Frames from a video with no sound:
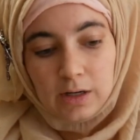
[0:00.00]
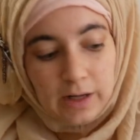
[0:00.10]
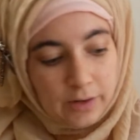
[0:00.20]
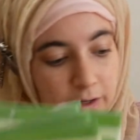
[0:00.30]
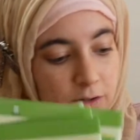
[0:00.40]

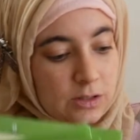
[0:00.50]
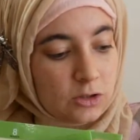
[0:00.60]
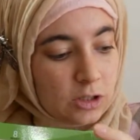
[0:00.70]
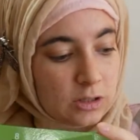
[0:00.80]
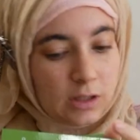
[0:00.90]
Now here's
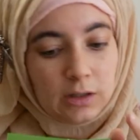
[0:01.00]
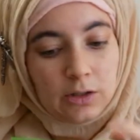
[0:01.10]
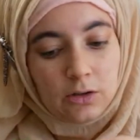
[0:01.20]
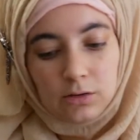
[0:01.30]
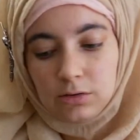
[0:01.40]
just a
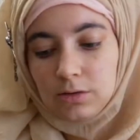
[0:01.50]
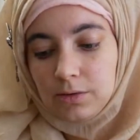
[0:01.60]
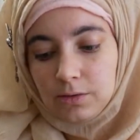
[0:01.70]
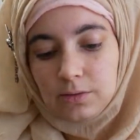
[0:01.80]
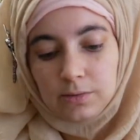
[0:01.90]
little
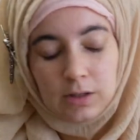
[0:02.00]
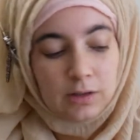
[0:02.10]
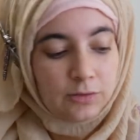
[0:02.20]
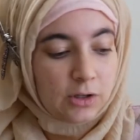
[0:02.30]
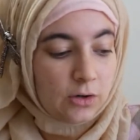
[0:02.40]

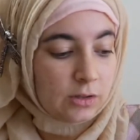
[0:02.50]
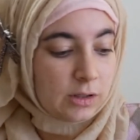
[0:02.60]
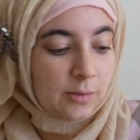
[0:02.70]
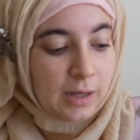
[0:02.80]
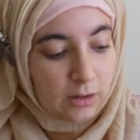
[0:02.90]
cliff note
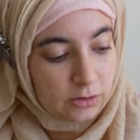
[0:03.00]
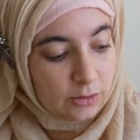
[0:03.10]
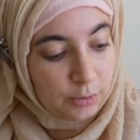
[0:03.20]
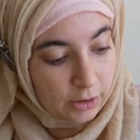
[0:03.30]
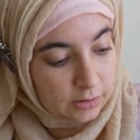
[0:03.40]
about
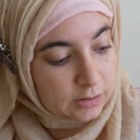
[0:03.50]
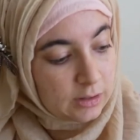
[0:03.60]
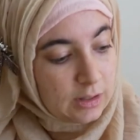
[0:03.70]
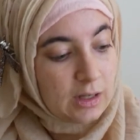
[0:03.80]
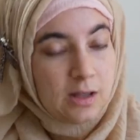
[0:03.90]

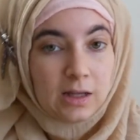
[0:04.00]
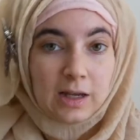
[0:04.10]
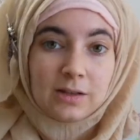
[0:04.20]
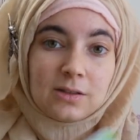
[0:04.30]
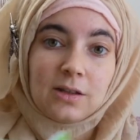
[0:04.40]
books.
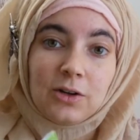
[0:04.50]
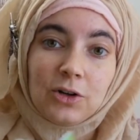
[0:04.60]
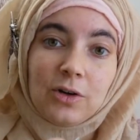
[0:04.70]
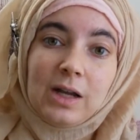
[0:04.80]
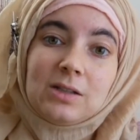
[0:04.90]
Yes, they are
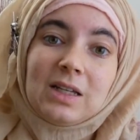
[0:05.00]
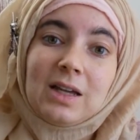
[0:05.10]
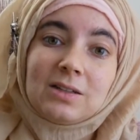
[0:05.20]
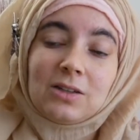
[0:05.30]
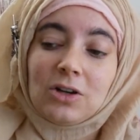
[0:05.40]
great.
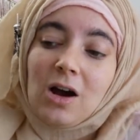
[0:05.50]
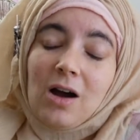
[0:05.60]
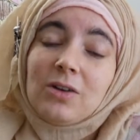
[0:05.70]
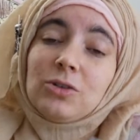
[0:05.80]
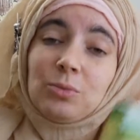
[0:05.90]
Yes, they're
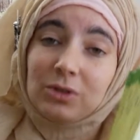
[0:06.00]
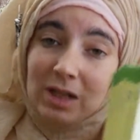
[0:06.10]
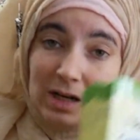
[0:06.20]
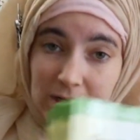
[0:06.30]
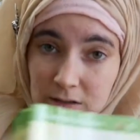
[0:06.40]
100%
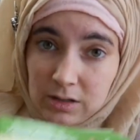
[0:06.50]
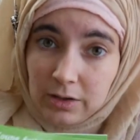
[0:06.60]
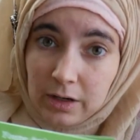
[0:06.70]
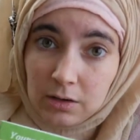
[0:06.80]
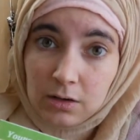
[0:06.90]

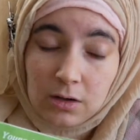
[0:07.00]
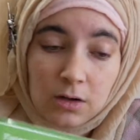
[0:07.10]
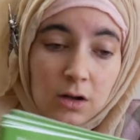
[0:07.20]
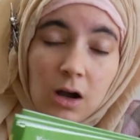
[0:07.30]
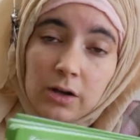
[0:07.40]
necessary.
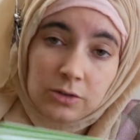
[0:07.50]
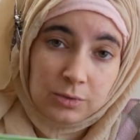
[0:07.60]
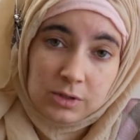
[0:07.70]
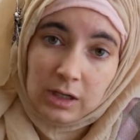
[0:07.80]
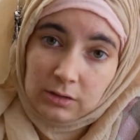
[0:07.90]

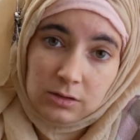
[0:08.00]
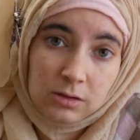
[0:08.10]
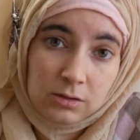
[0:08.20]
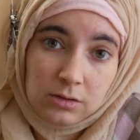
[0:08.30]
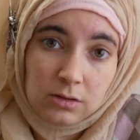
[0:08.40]
100%.